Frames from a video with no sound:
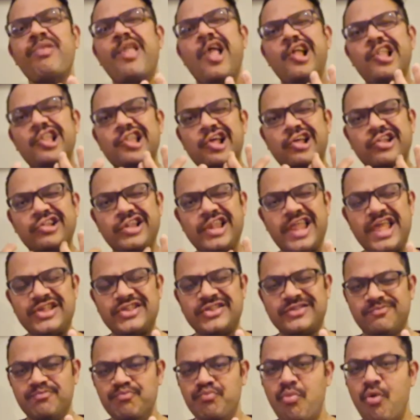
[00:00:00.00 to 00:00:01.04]
lot
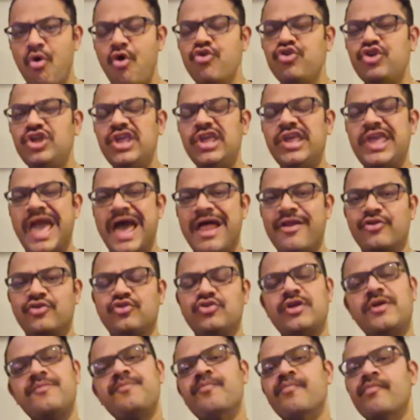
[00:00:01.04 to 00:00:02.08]
less murky
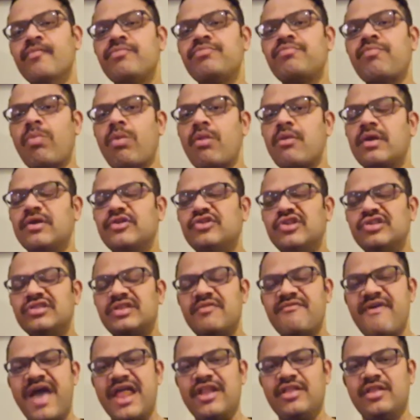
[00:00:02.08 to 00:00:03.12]
character since
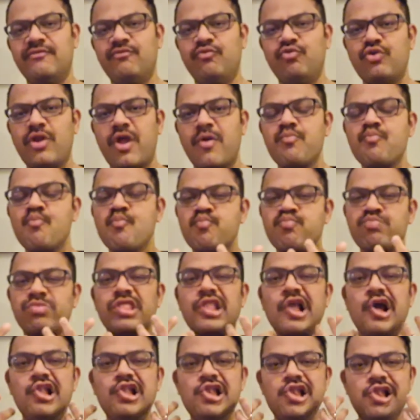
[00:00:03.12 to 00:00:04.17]
I've added the water.
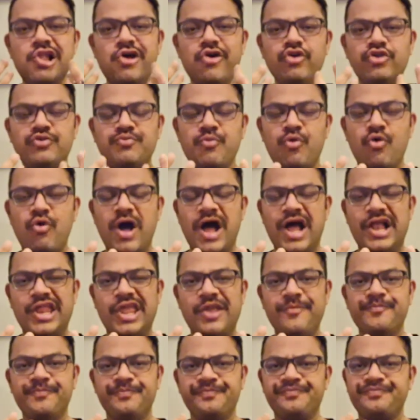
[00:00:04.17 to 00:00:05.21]
Loads more
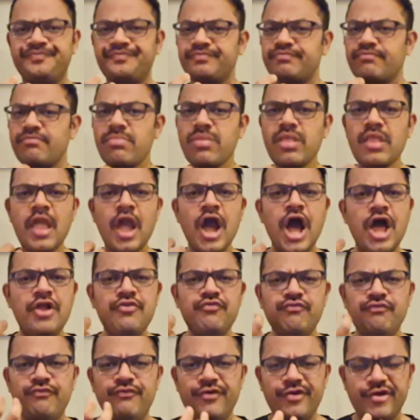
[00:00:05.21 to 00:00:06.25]
honey
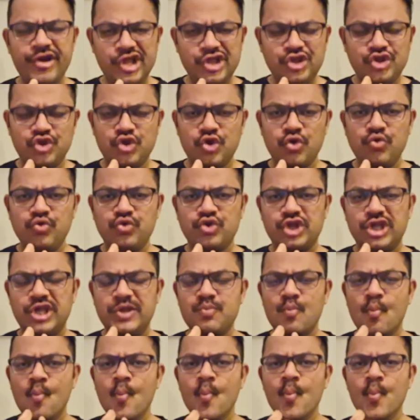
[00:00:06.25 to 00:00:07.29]
and very
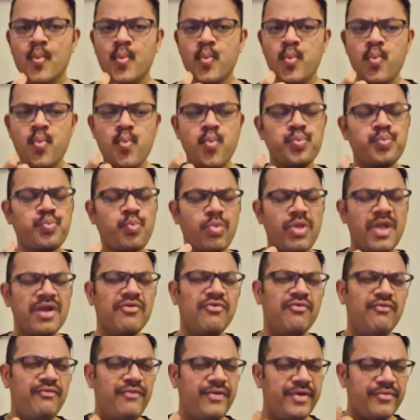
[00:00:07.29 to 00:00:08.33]
juicy,
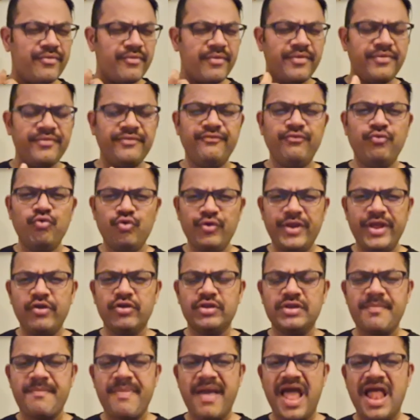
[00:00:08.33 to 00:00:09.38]
very rewarding on
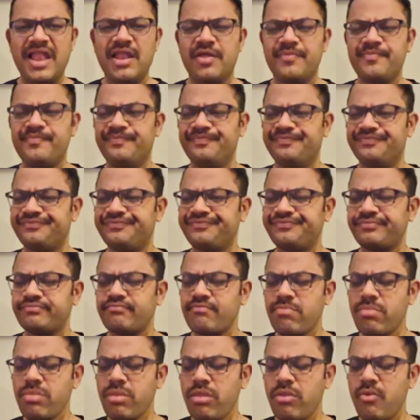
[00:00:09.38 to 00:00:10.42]
the palate.
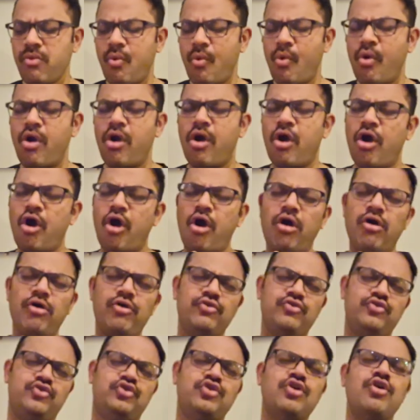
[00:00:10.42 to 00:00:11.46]
Oh,
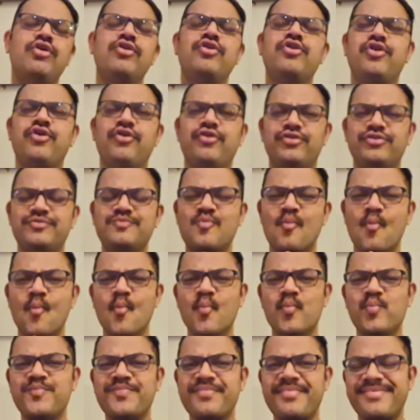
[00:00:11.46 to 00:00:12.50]
so good.
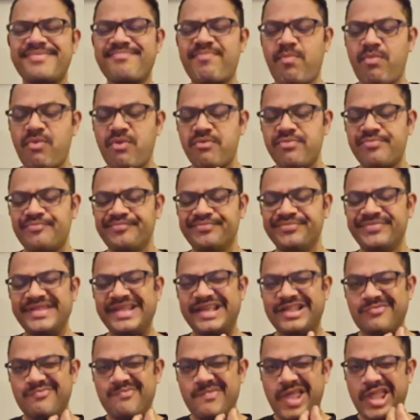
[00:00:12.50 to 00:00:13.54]

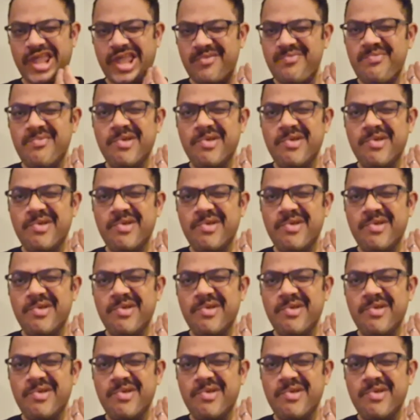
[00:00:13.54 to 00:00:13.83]
It's making